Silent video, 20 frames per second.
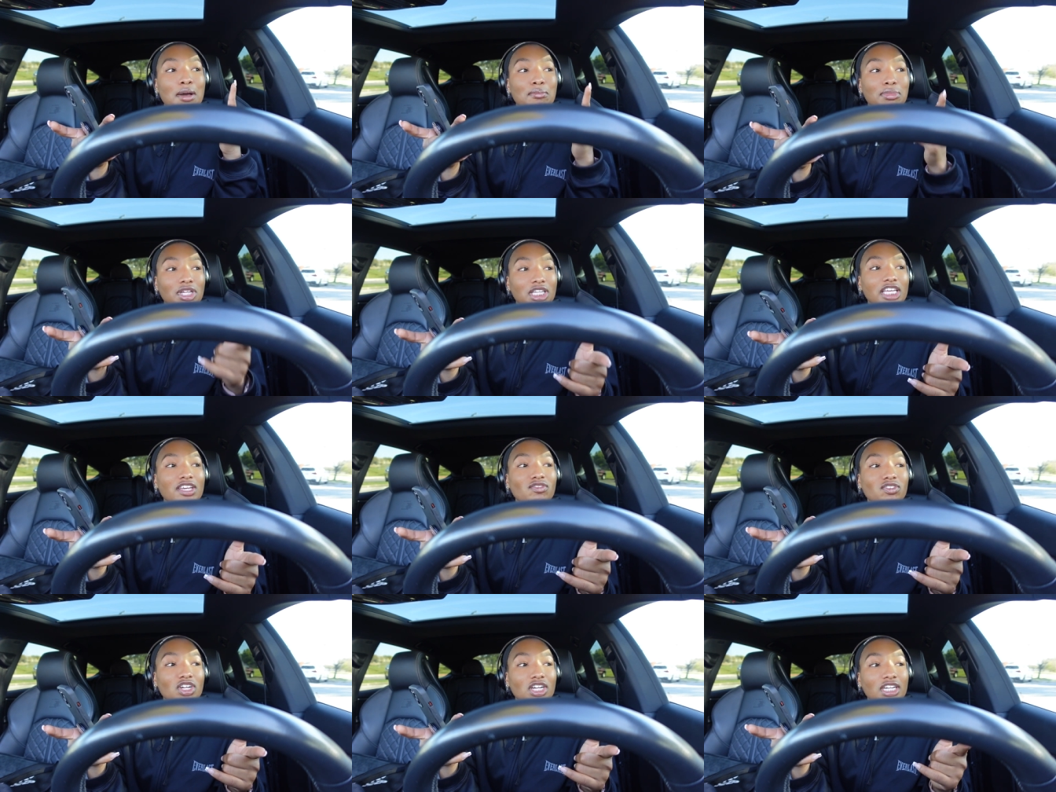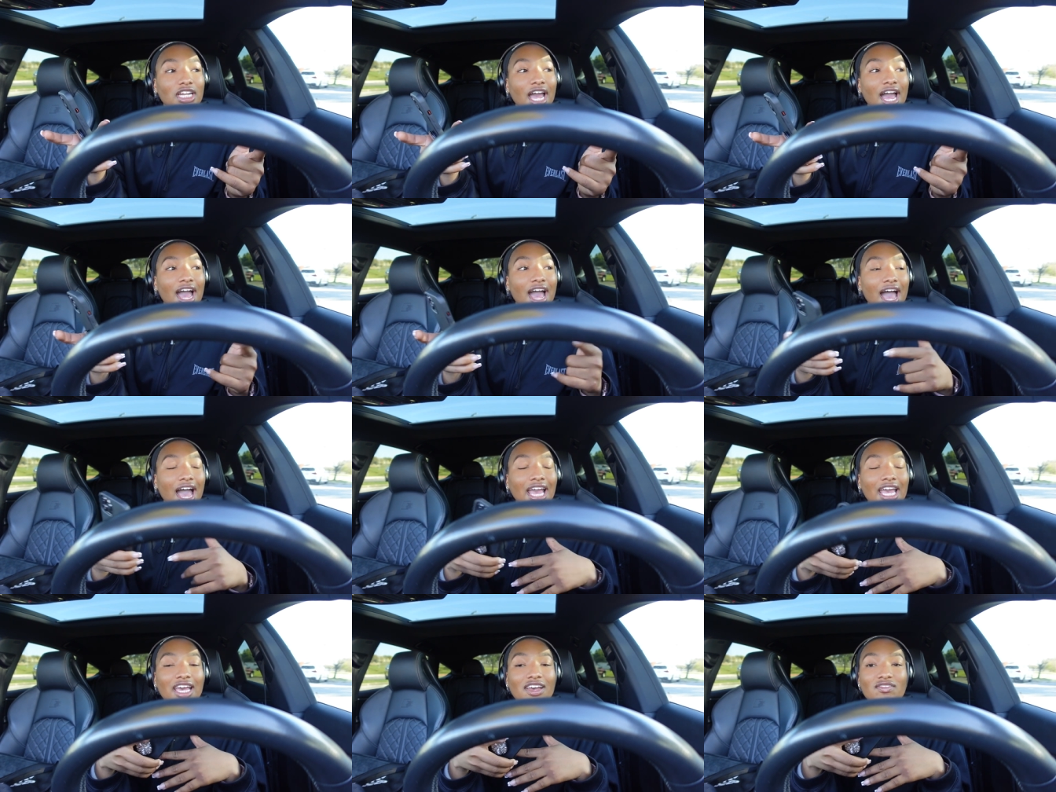believe it or not,
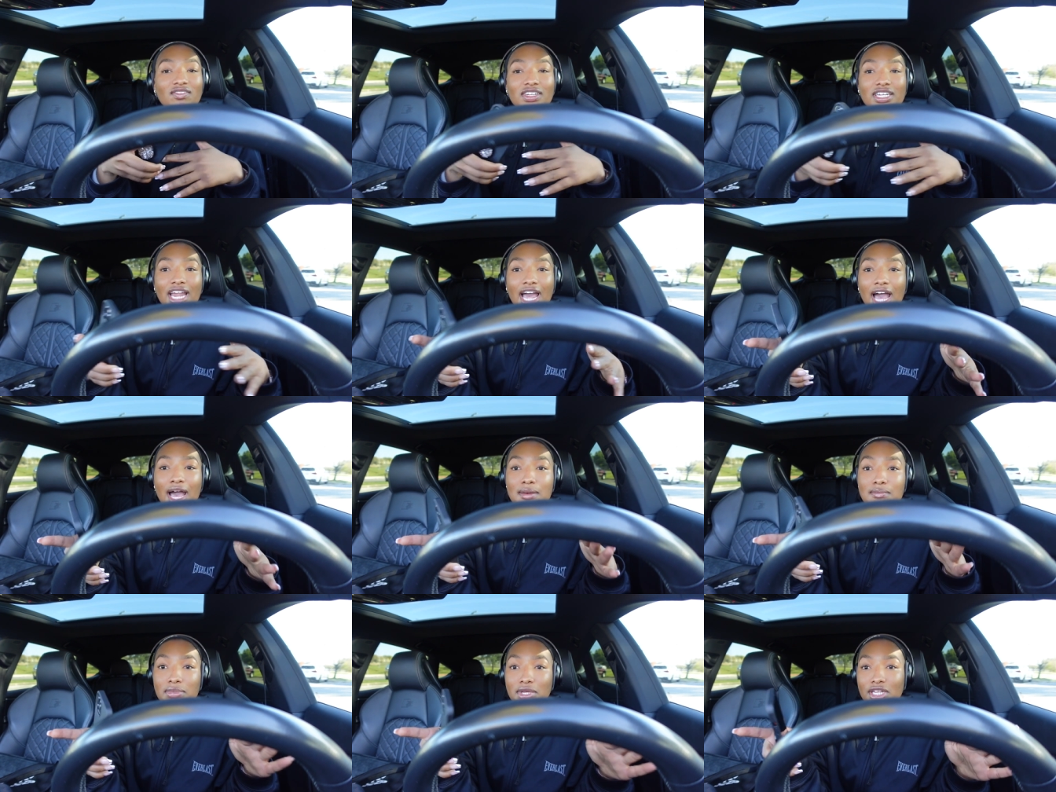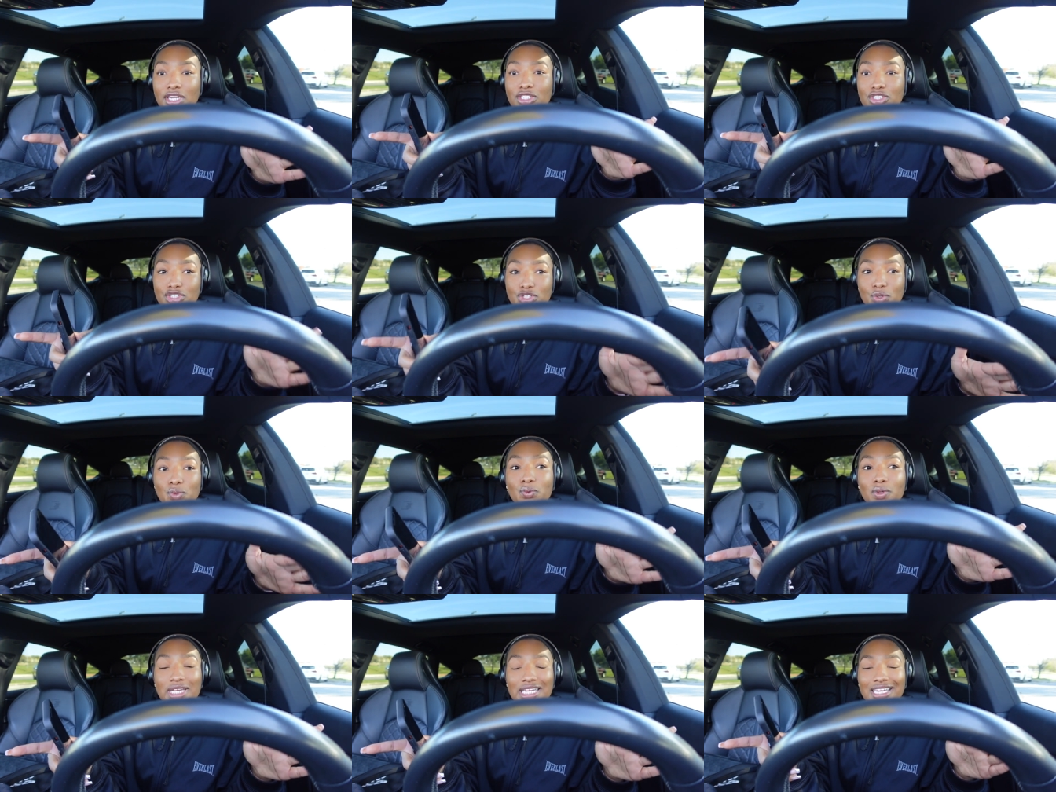I have not been
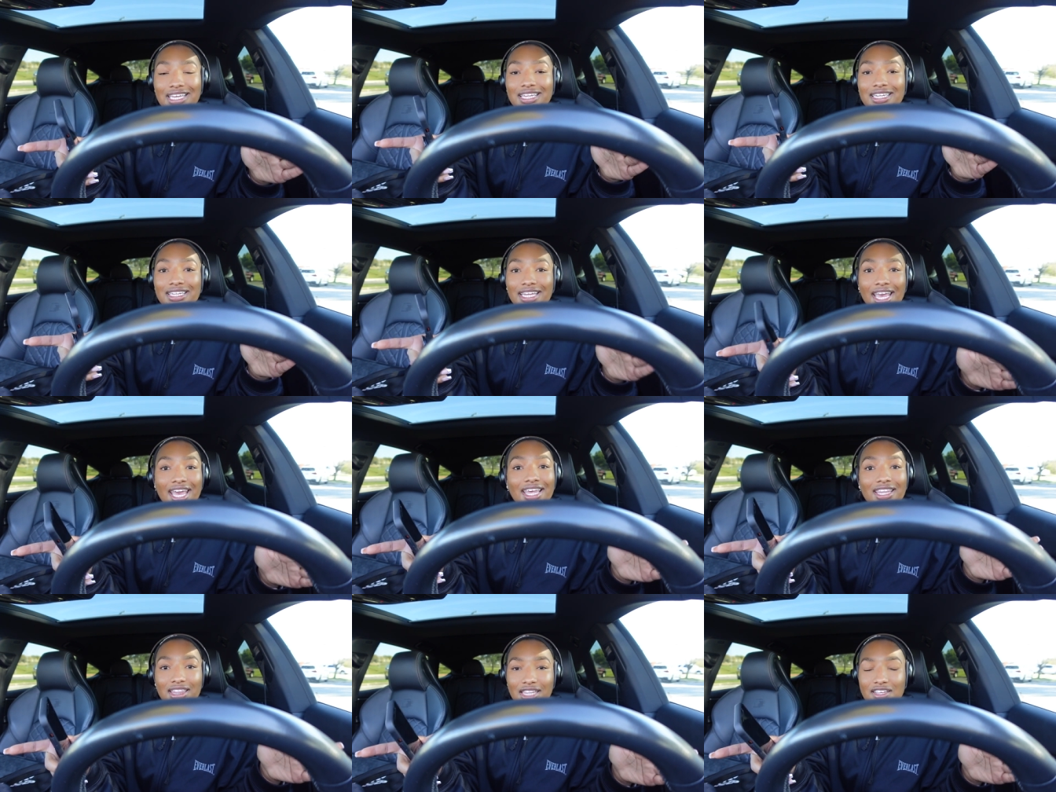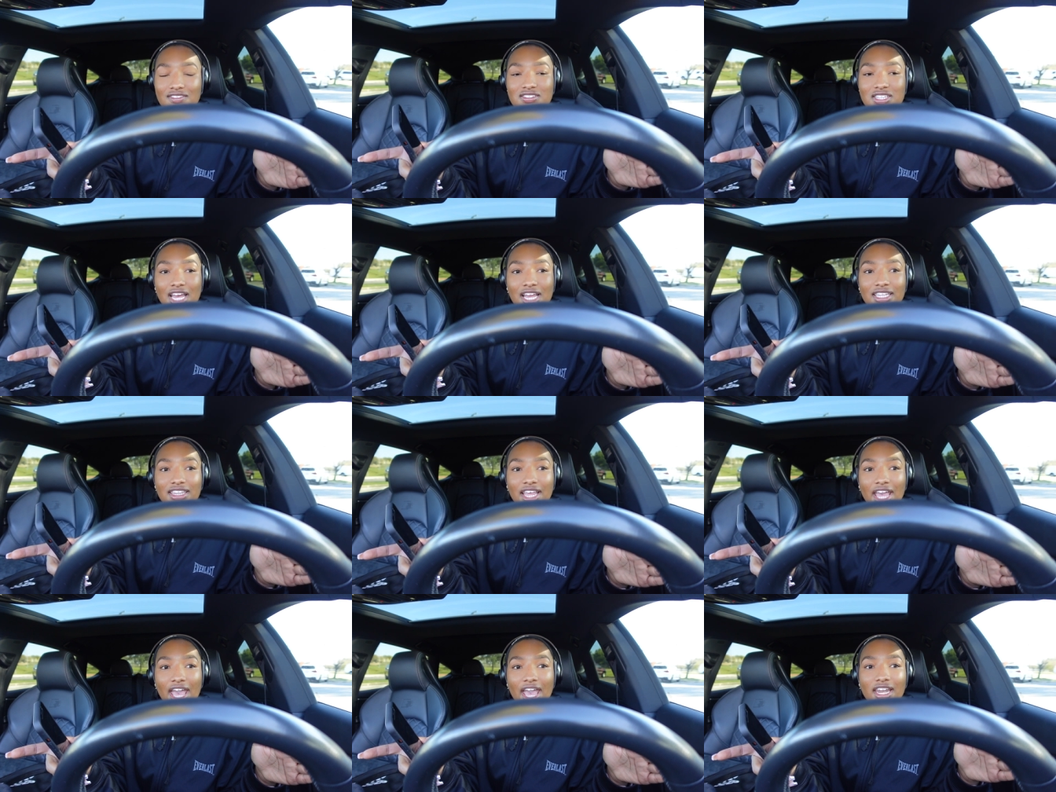doing deadlifts
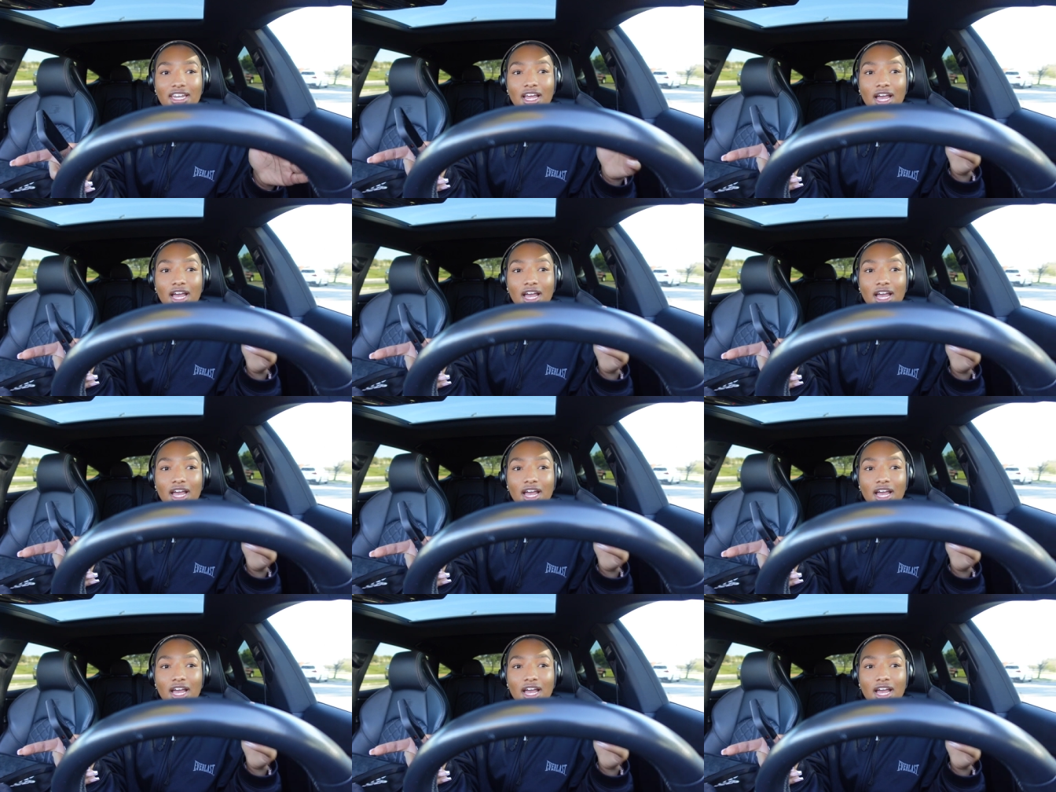like that.